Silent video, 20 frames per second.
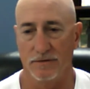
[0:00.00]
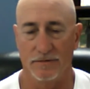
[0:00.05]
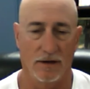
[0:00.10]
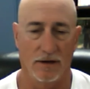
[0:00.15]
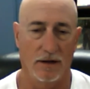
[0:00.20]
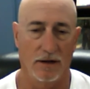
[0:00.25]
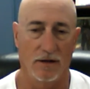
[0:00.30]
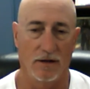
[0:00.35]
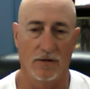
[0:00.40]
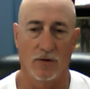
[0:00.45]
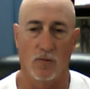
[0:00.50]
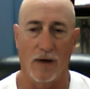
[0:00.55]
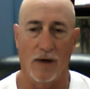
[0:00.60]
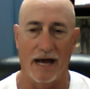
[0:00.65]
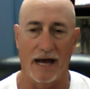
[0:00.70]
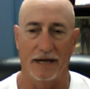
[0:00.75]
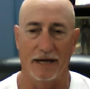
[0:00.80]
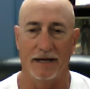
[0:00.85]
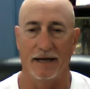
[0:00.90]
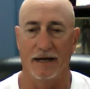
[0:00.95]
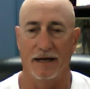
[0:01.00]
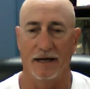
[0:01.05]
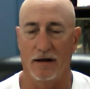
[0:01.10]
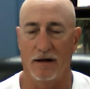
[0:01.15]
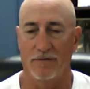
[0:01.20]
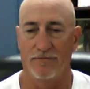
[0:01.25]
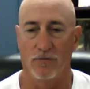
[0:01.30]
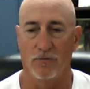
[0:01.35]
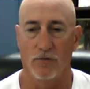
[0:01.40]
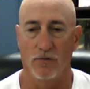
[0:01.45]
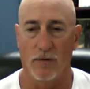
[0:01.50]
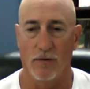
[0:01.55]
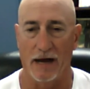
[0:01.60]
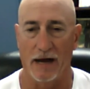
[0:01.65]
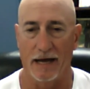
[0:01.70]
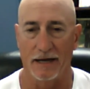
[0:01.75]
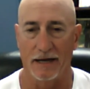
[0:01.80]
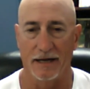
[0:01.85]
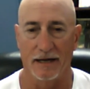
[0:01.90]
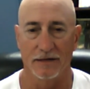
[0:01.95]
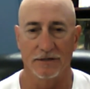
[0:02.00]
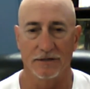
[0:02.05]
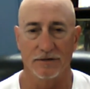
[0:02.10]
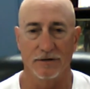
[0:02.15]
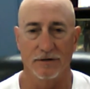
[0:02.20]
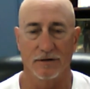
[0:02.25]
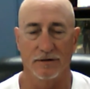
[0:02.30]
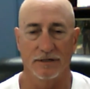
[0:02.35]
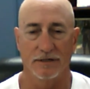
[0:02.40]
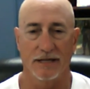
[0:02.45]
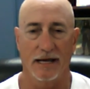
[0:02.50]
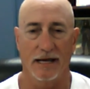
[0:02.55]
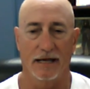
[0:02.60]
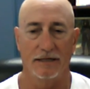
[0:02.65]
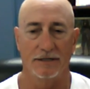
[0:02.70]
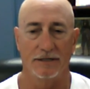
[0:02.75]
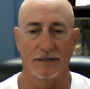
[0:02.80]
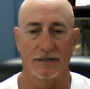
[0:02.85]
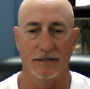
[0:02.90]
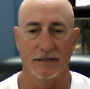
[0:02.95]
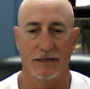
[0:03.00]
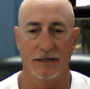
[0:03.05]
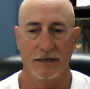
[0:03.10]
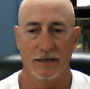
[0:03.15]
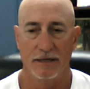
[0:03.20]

all their wideout, all 4 wideouts are talented.